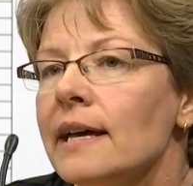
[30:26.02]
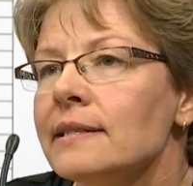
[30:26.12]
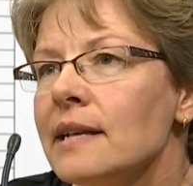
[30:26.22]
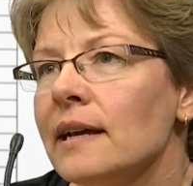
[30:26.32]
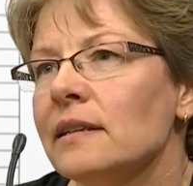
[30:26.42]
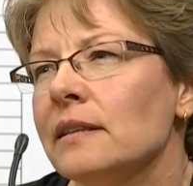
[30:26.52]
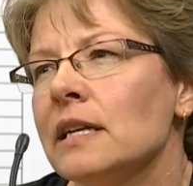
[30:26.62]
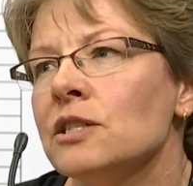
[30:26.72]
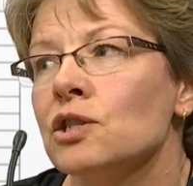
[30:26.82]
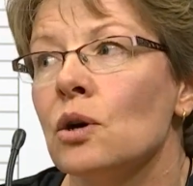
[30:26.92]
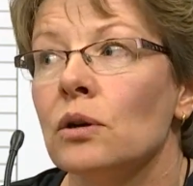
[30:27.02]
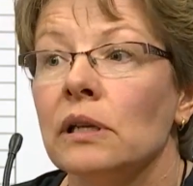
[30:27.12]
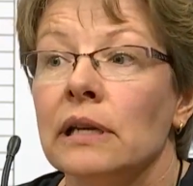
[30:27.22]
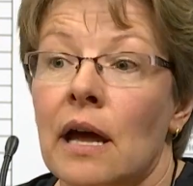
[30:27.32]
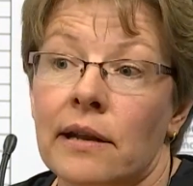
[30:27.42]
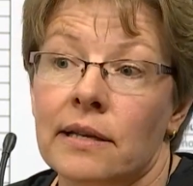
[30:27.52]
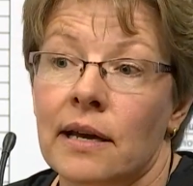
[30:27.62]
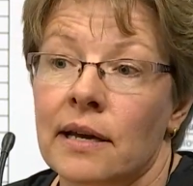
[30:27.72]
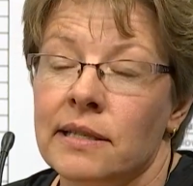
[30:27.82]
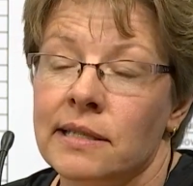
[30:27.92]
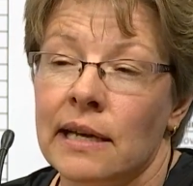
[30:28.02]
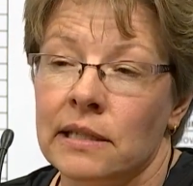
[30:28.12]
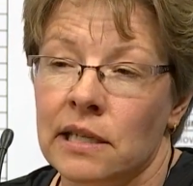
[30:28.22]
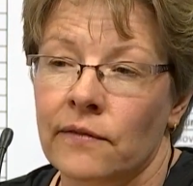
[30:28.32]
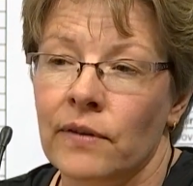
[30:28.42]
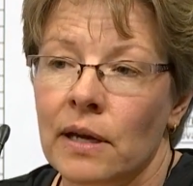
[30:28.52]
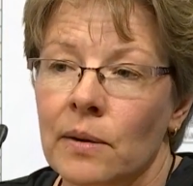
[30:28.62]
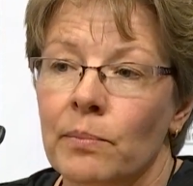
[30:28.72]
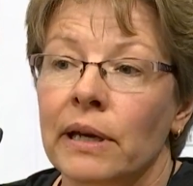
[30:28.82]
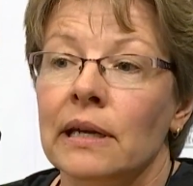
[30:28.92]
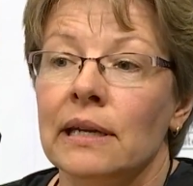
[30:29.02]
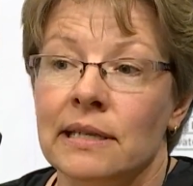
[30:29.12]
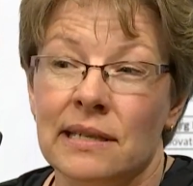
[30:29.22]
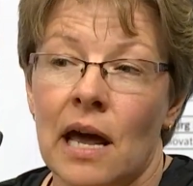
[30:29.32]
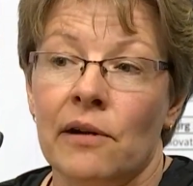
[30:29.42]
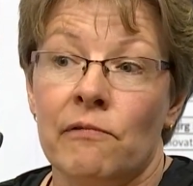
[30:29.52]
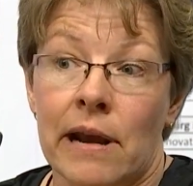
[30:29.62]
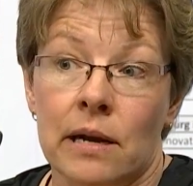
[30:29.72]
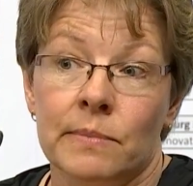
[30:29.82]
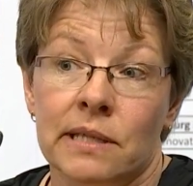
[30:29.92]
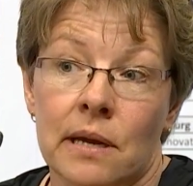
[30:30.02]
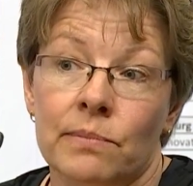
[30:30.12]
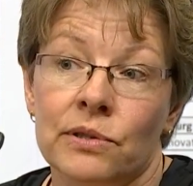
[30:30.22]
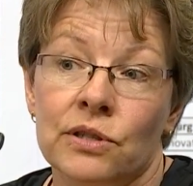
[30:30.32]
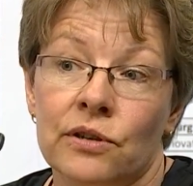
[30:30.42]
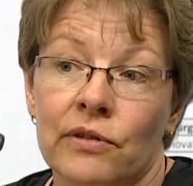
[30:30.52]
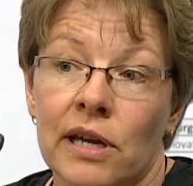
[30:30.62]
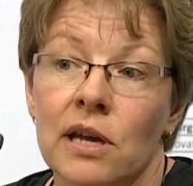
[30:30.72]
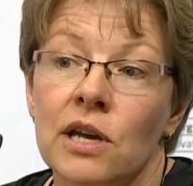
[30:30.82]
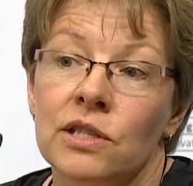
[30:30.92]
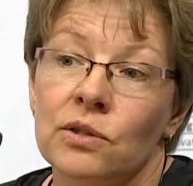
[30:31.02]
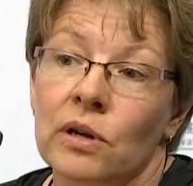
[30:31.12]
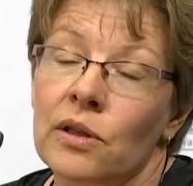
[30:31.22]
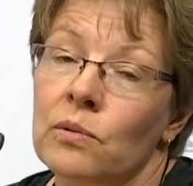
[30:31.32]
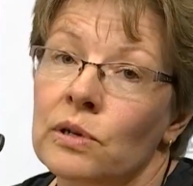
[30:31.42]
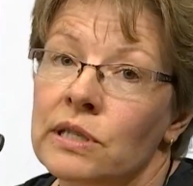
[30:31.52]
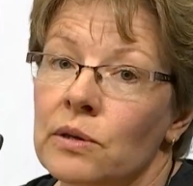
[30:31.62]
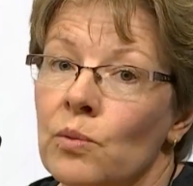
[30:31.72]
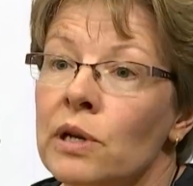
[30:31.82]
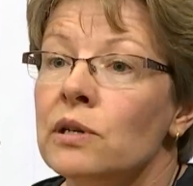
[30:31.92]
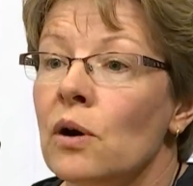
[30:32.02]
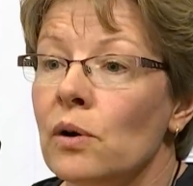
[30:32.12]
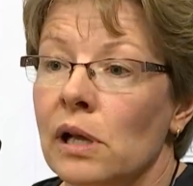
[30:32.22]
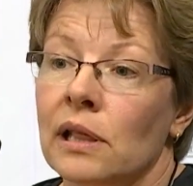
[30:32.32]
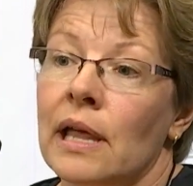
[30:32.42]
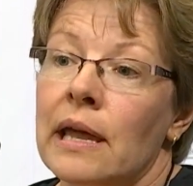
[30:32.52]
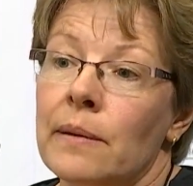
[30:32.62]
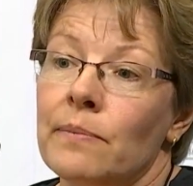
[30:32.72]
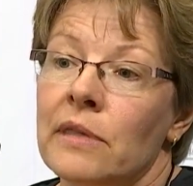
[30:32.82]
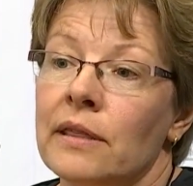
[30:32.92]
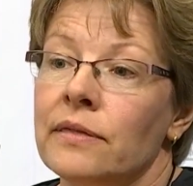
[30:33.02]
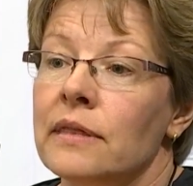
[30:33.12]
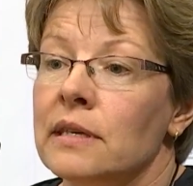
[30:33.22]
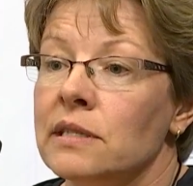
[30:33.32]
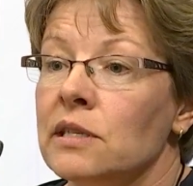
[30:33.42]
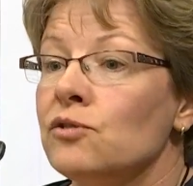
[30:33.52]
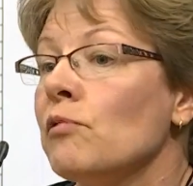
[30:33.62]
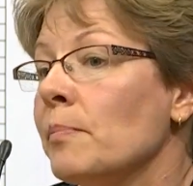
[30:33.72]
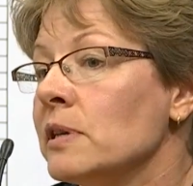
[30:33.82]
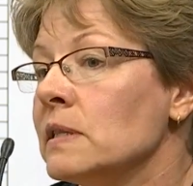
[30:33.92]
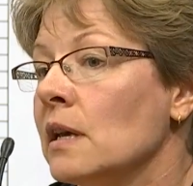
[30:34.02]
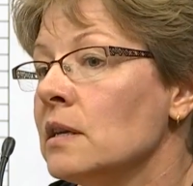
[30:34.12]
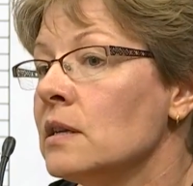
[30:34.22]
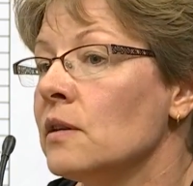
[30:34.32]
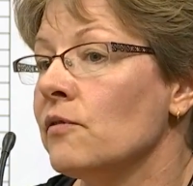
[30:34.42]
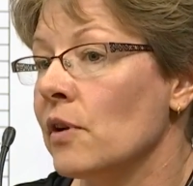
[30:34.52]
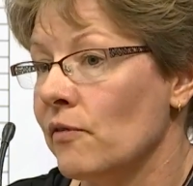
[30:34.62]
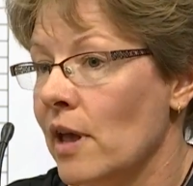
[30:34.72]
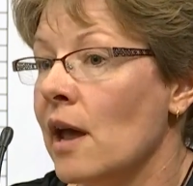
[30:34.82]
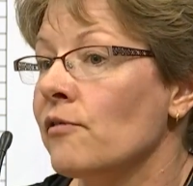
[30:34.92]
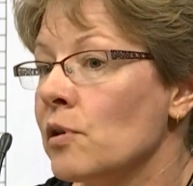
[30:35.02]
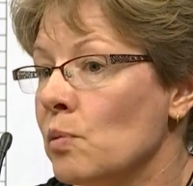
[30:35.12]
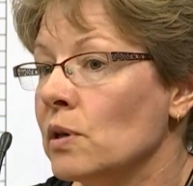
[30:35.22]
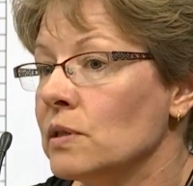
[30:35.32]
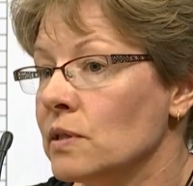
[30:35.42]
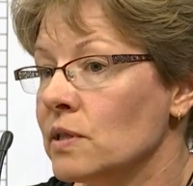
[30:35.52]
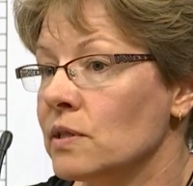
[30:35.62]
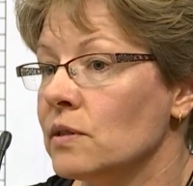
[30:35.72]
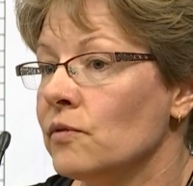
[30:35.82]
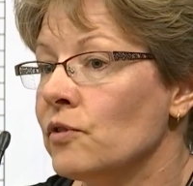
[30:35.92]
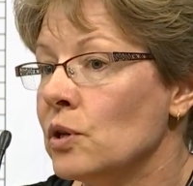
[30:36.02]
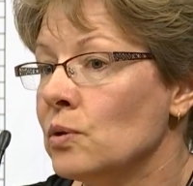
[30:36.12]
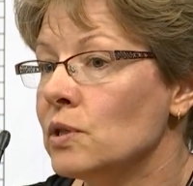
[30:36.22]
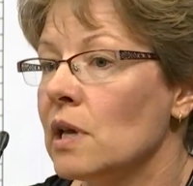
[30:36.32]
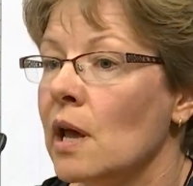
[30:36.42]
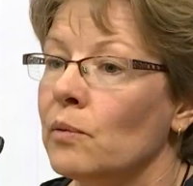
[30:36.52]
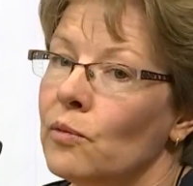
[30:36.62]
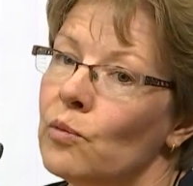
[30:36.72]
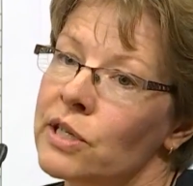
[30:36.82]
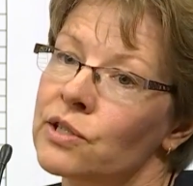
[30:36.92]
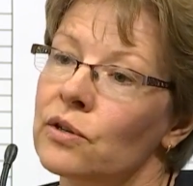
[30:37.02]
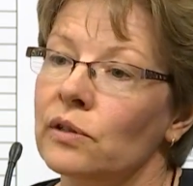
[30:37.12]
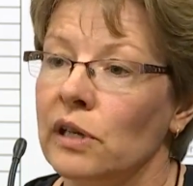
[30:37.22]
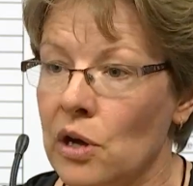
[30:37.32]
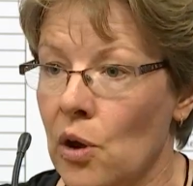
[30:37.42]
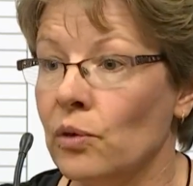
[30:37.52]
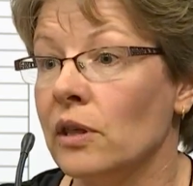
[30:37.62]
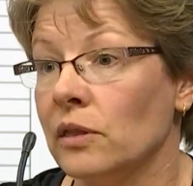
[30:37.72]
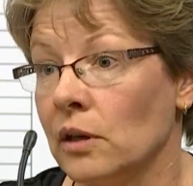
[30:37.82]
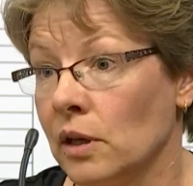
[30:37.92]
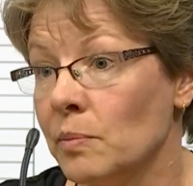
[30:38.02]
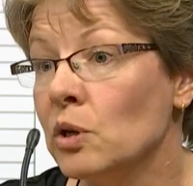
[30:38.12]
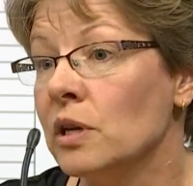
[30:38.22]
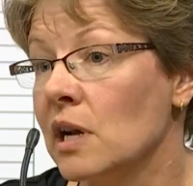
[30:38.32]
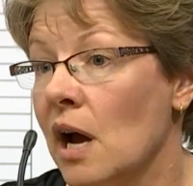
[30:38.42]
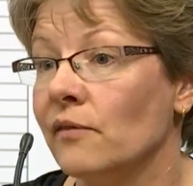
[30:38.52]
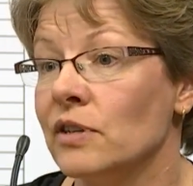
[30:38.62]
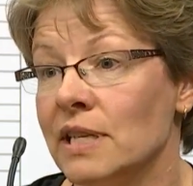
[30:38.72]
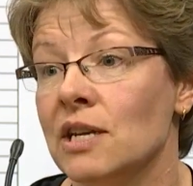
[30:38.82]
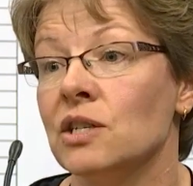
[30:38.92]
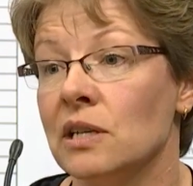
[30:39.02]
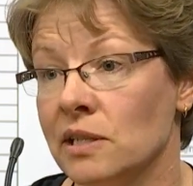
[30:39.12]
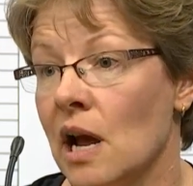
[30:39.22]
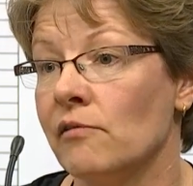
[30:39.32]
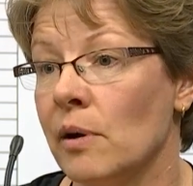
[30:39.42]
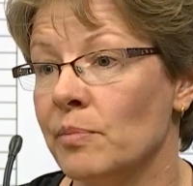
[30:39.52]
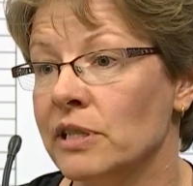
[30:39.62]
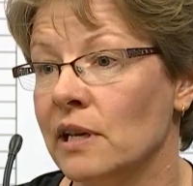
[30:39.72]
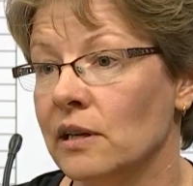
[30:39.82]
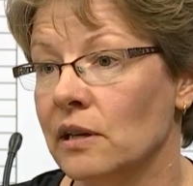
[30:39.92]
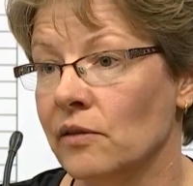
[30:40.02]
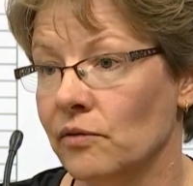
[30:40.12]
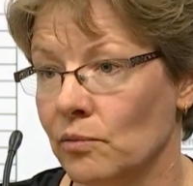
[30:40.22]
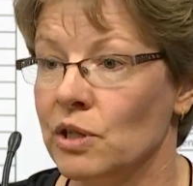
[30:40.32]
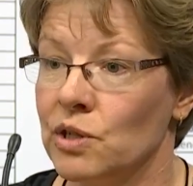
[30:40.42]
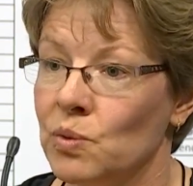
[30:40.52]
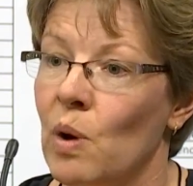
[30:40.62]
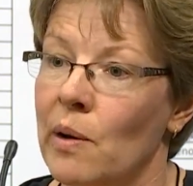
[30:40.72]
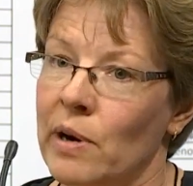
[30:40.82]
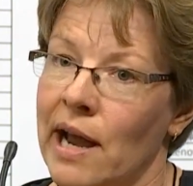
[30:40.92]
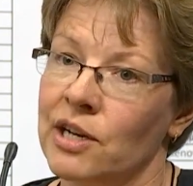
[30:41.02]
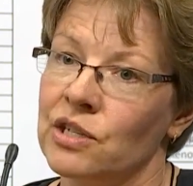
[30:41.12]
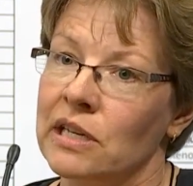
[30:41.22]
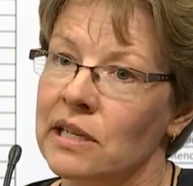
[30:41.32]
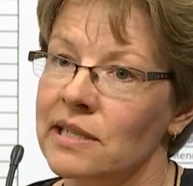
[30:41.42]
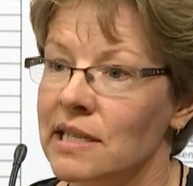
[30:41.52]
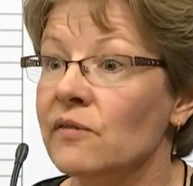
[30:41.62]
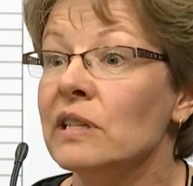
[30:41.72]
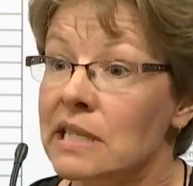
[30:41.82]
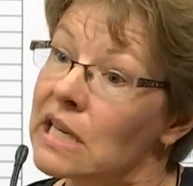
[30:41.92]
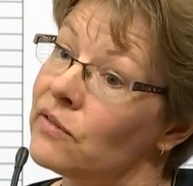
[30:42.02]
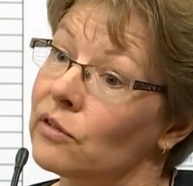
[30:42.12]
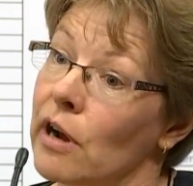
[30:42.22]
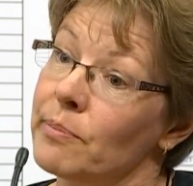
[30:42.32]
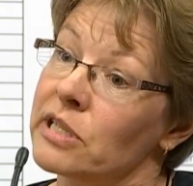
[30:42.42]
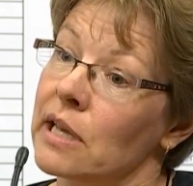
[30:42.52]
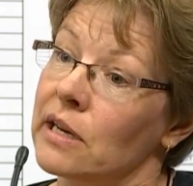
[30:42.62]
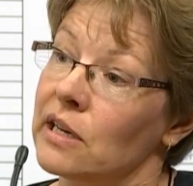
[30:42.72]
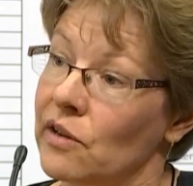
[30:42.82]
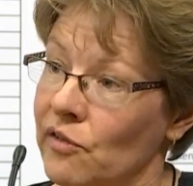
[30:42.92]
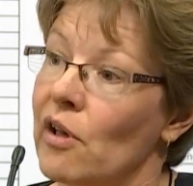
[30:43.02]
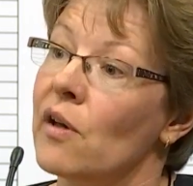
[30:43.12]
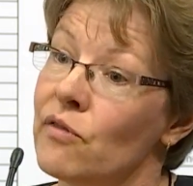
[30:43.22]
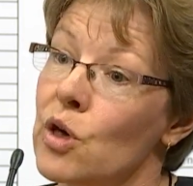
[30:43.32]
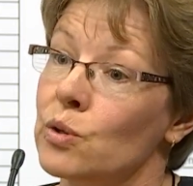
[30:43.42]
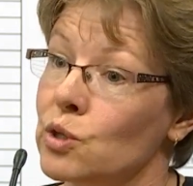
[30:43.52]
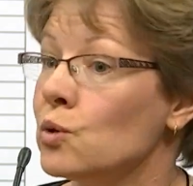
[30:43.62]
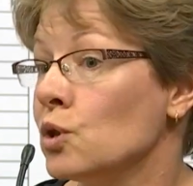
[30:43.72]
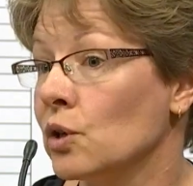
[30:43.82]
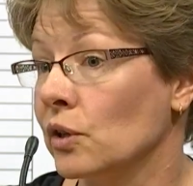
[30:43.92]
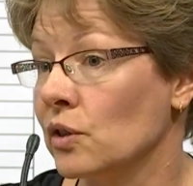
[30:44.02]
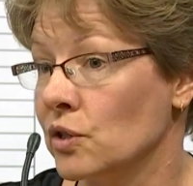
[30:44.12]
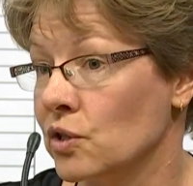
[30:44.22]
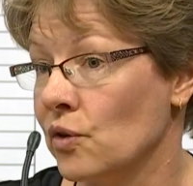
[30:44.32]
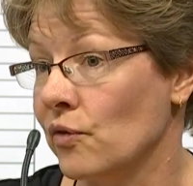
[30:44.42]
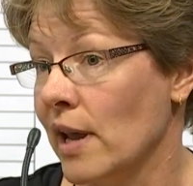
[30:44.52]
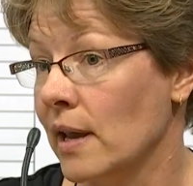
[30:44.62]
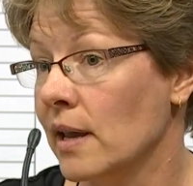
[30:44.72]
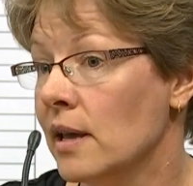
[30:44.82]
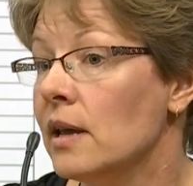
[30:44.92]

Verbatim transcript: It's not that it's totally not uh, scientific, but it is not a random sample survey. So, in other words, we don't claim that this is representative of everyone's views, and we certainly know that the community conversation is not representative, which is why we actually see if it's even representative of those who took the survey.